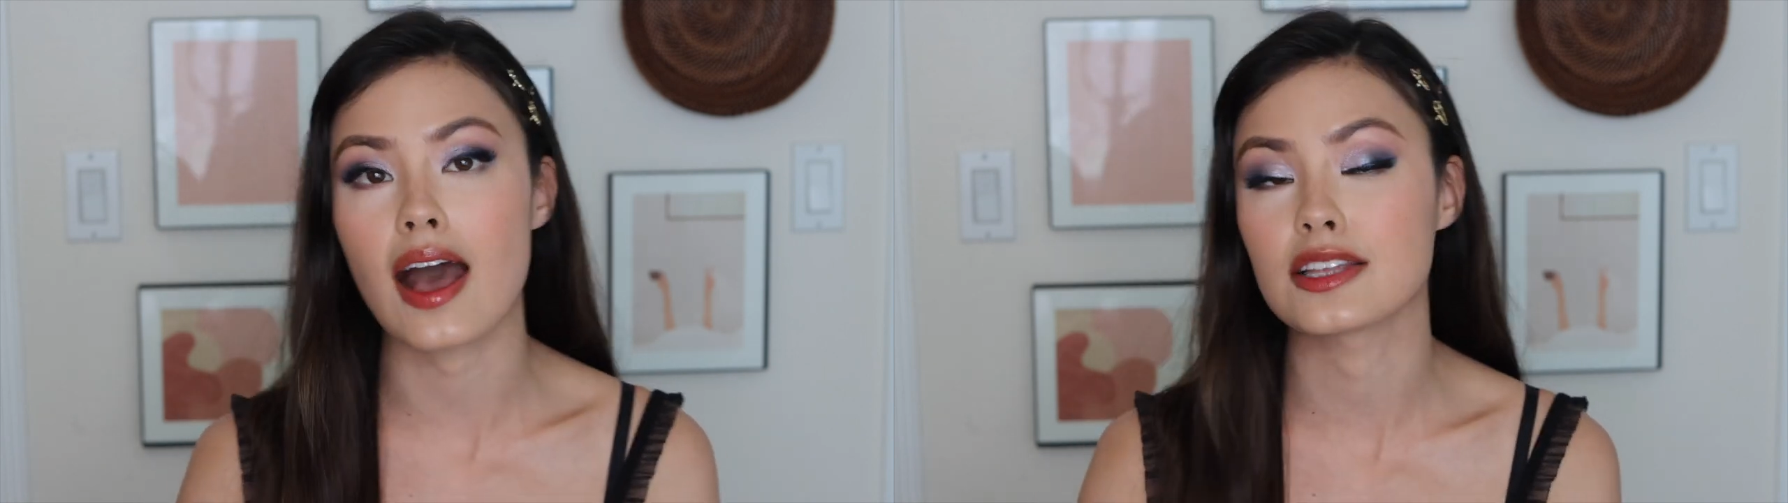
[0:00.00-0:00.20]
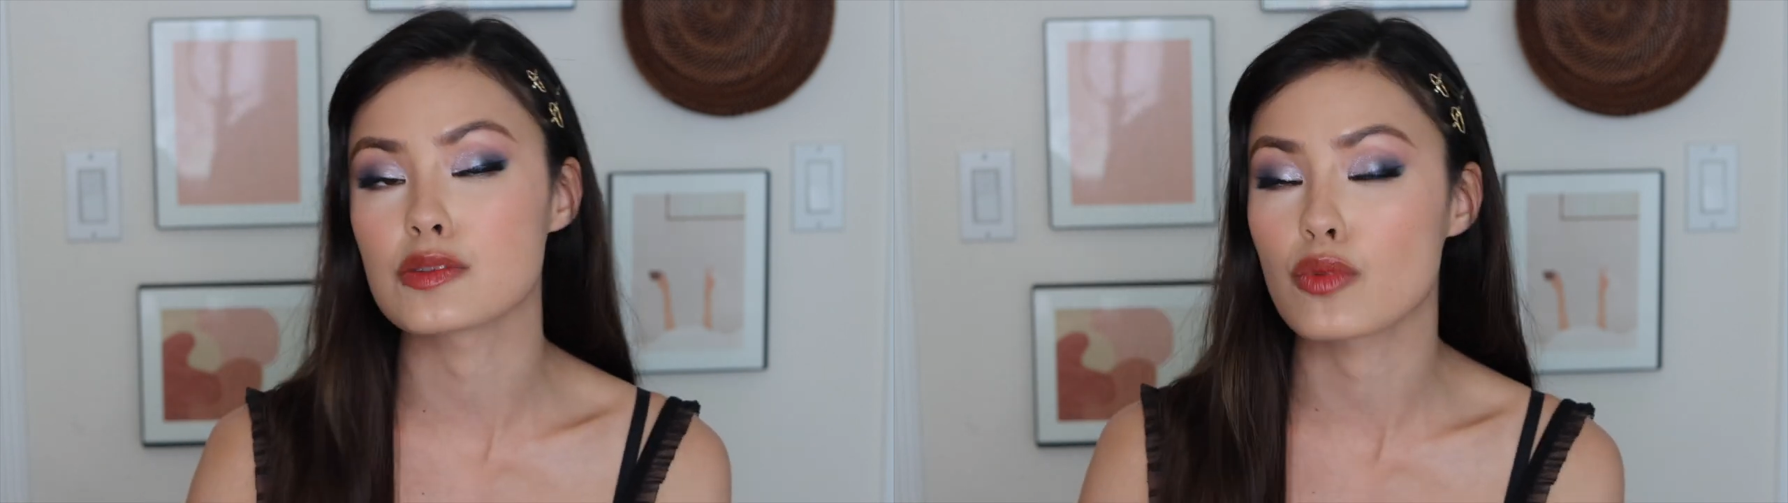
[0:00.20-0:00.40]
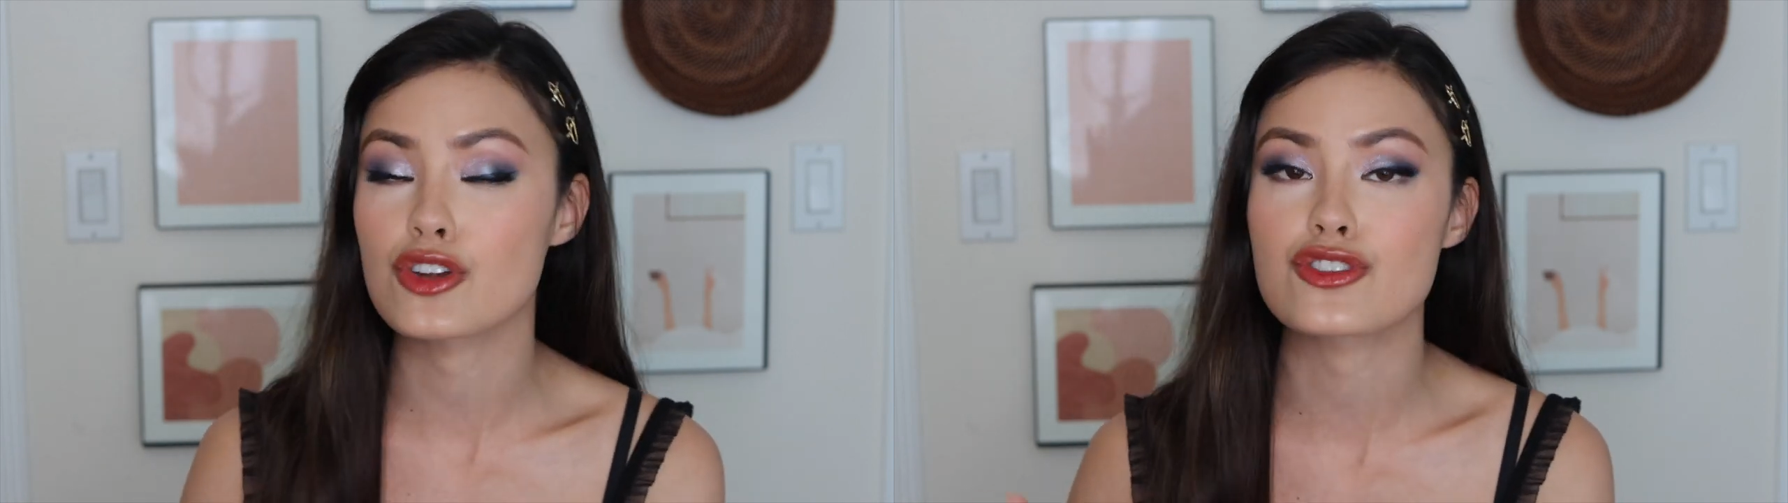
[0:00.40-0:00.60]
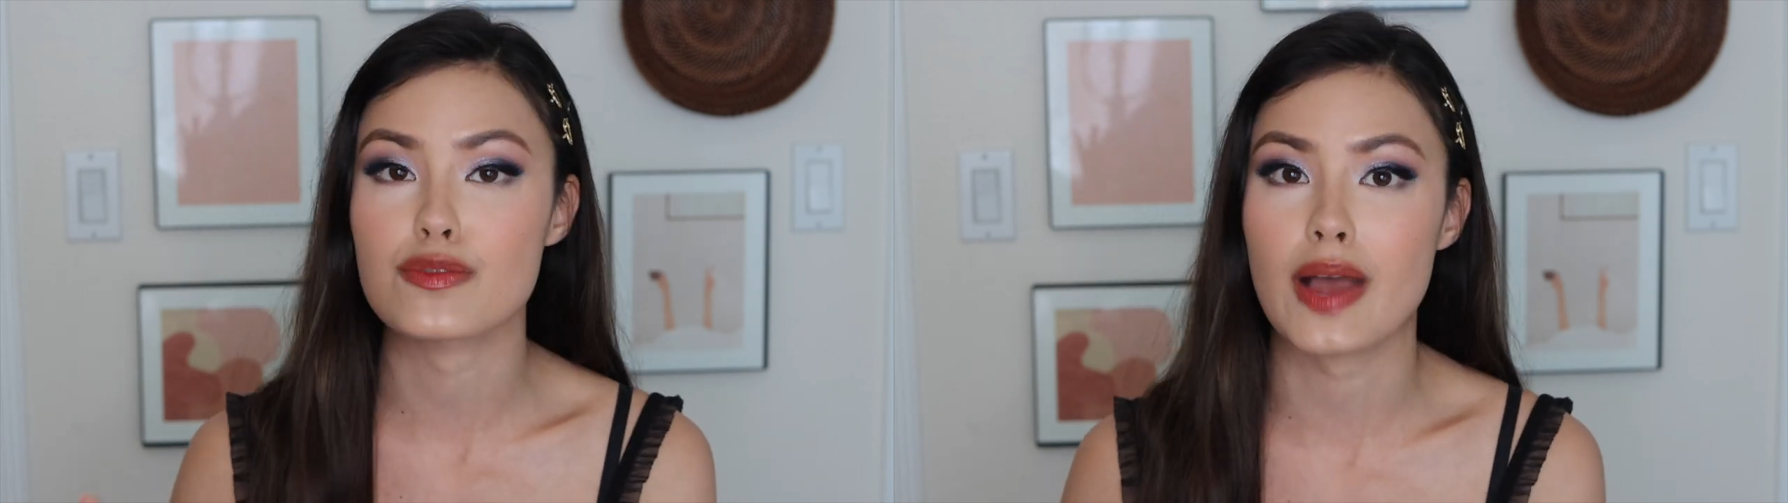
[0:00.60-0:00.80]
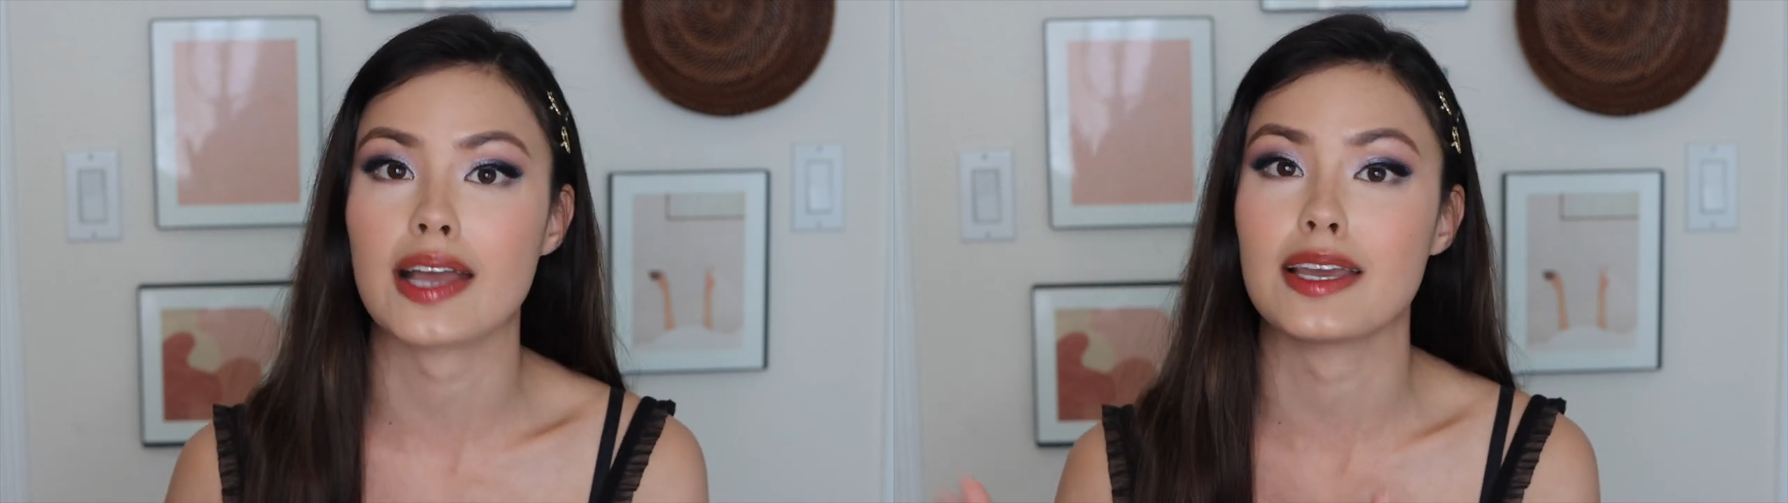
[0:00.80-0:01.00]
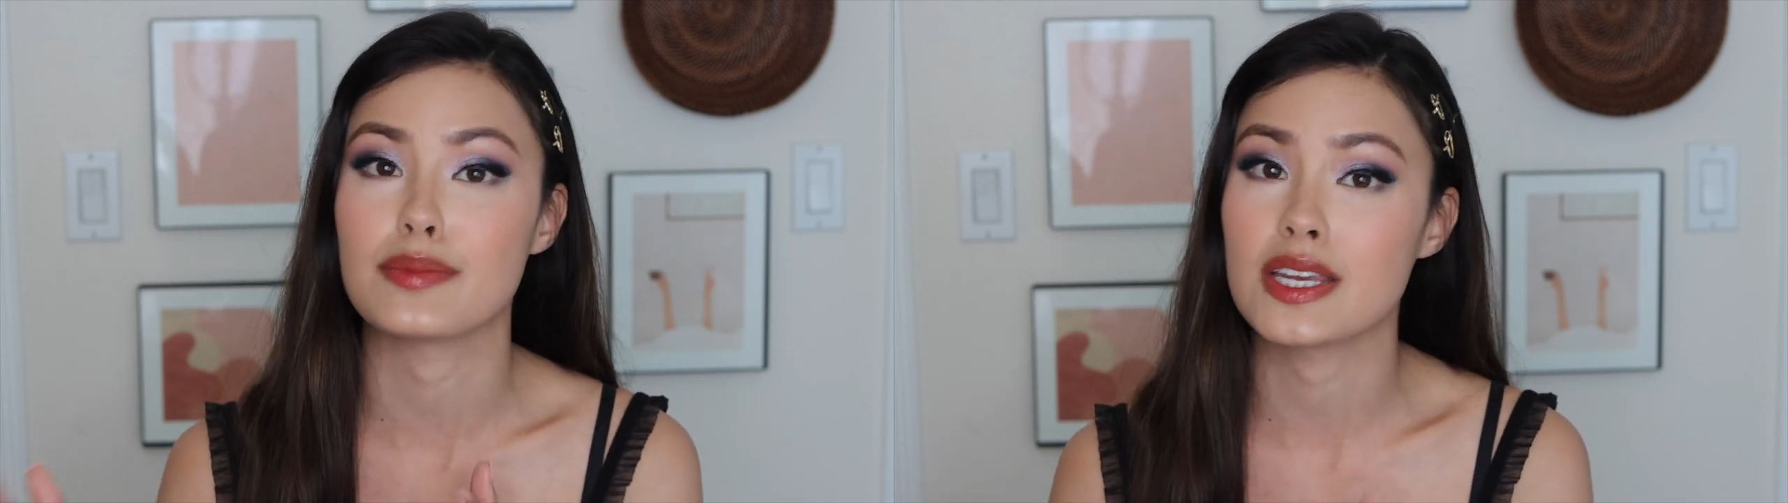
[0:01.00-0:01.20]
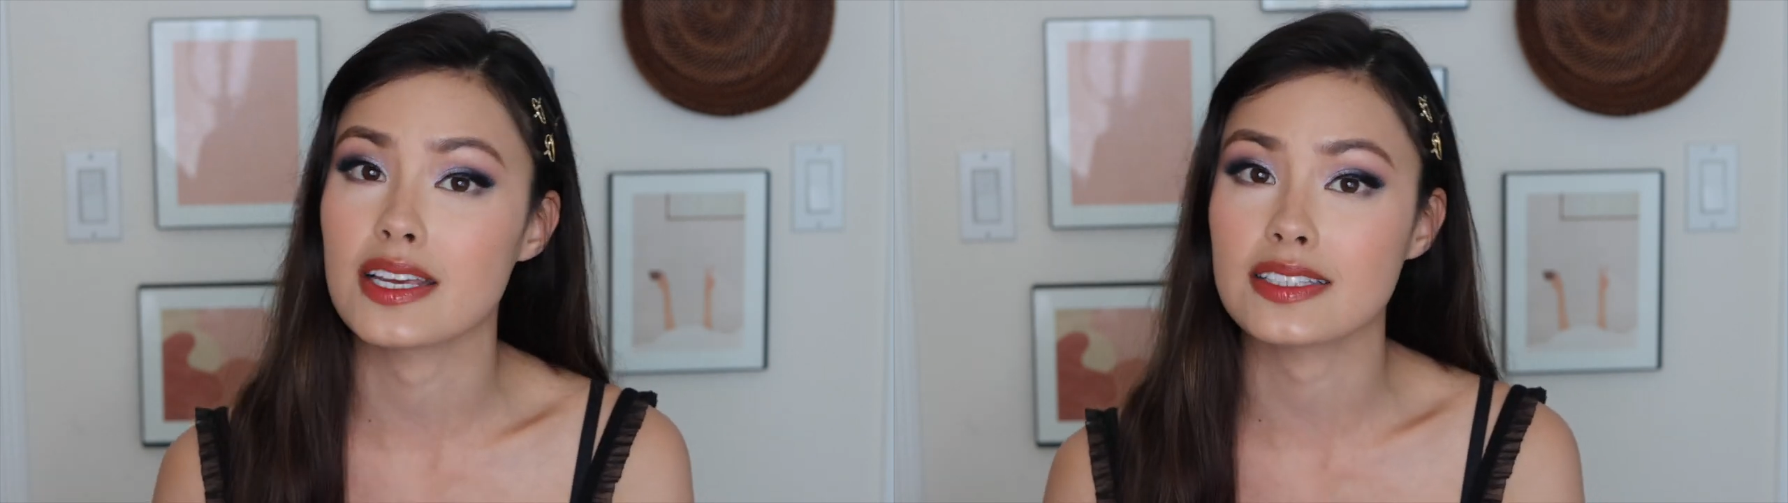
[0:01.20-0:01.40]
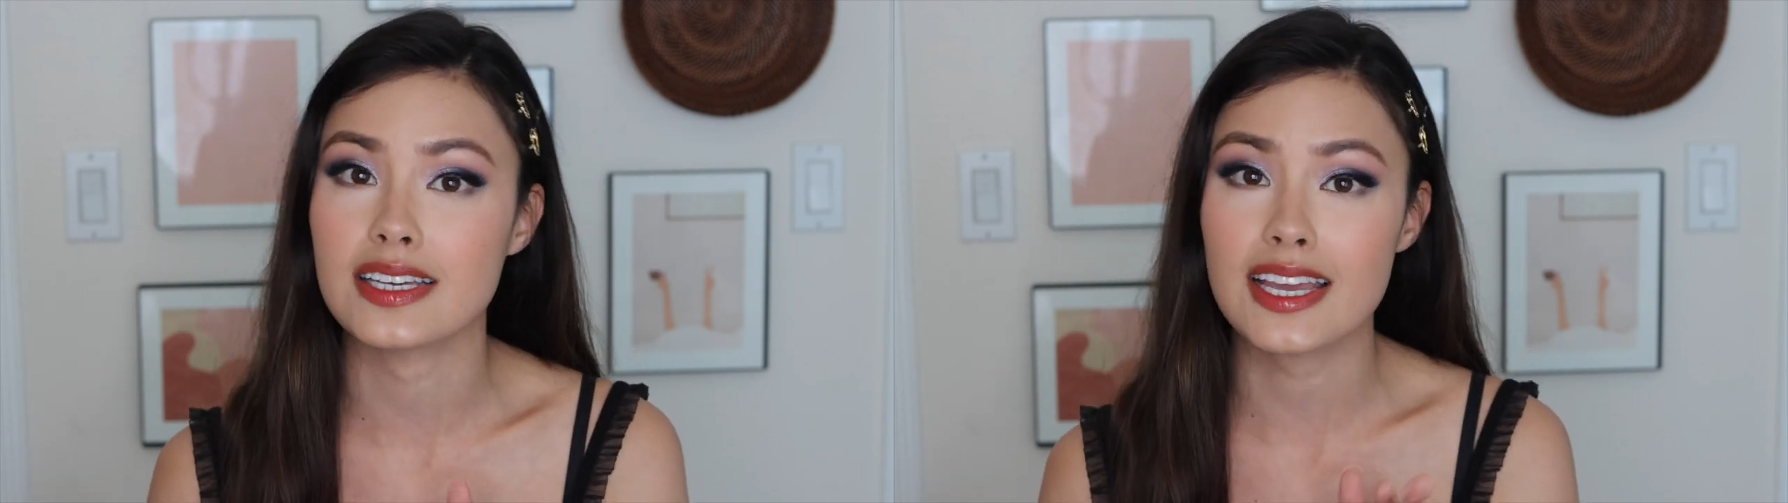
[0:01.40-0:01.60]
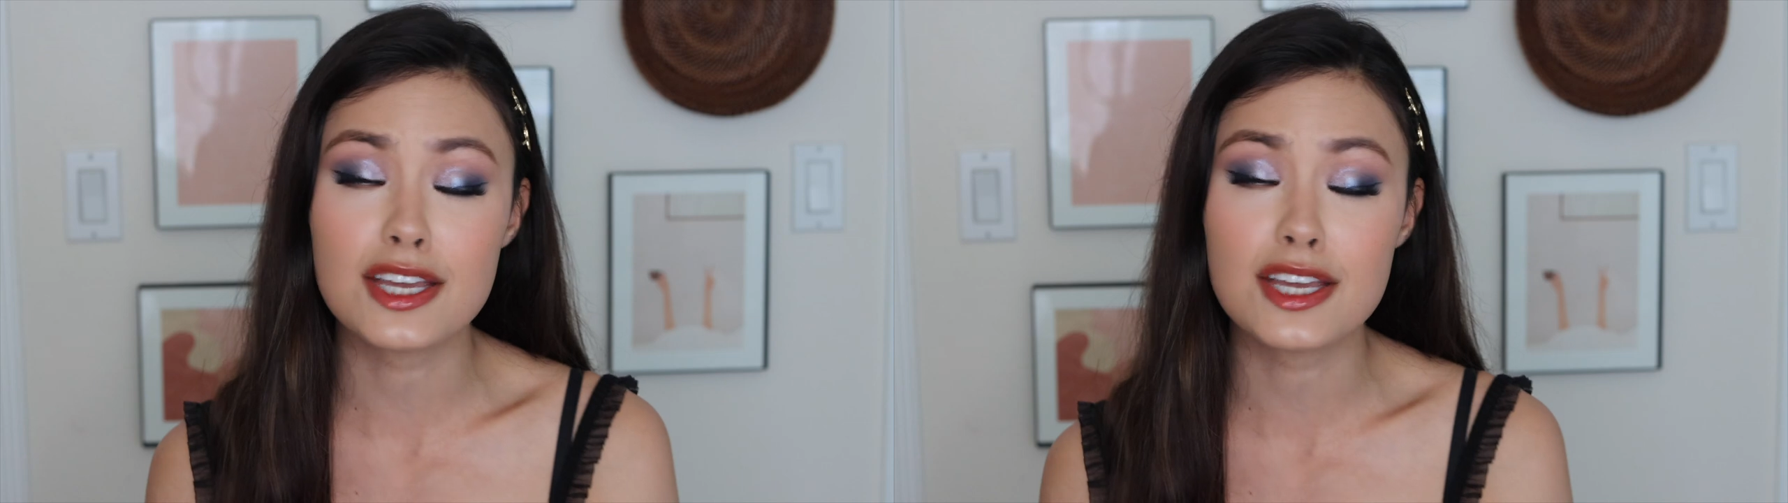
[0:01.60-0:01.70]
adds moisture back immediately